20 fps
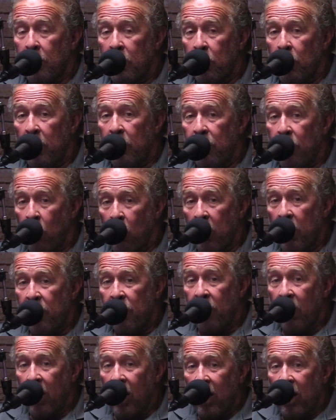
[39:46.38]
between
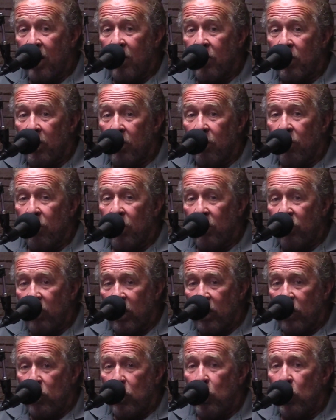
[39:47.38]
45 and
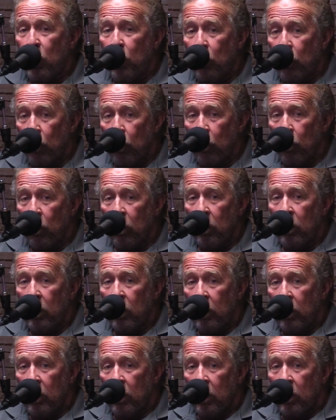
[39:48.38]
52,
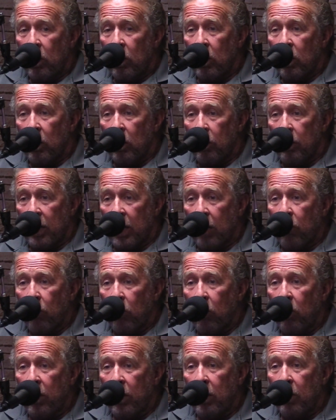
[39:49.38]
I got
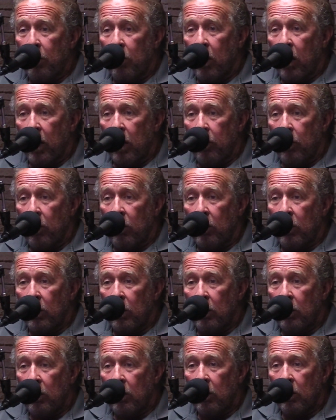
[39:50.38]
real into
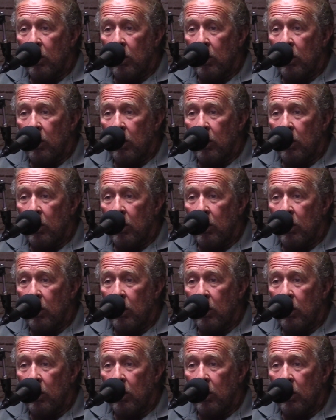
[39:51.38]
bodybuilding.